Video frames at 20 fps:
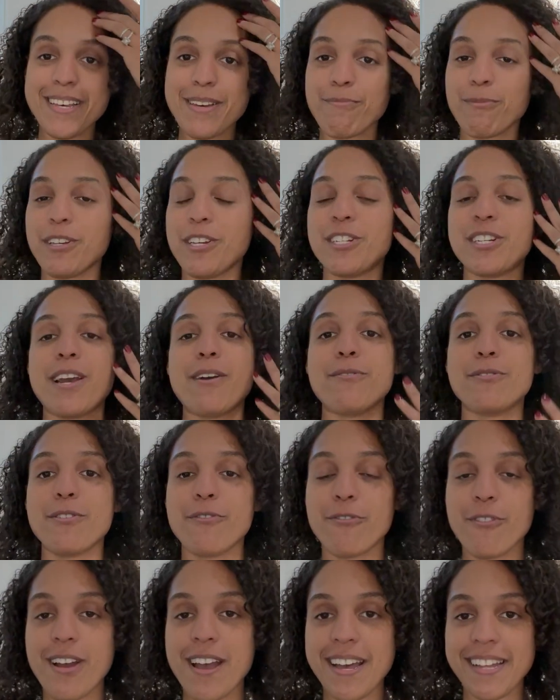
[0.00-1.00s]
Please share with your
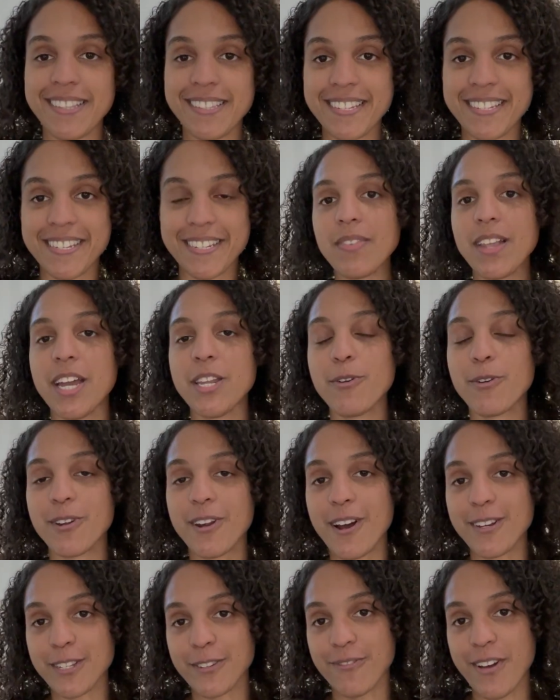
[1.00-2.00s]
friends. And you can
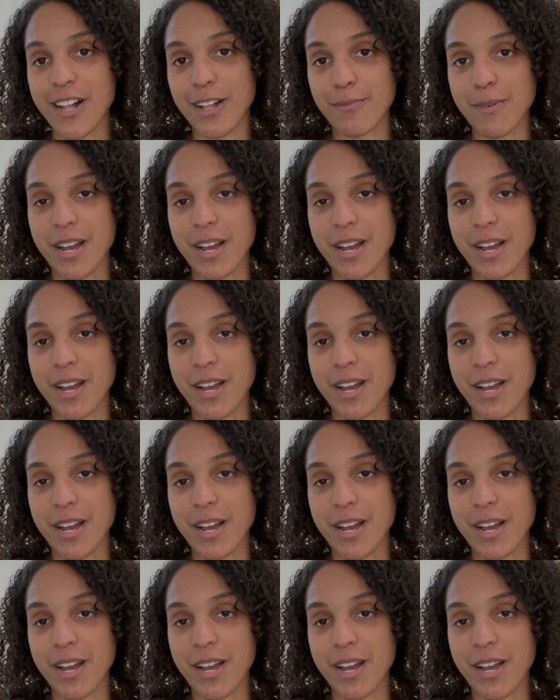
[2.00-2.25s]
also follow me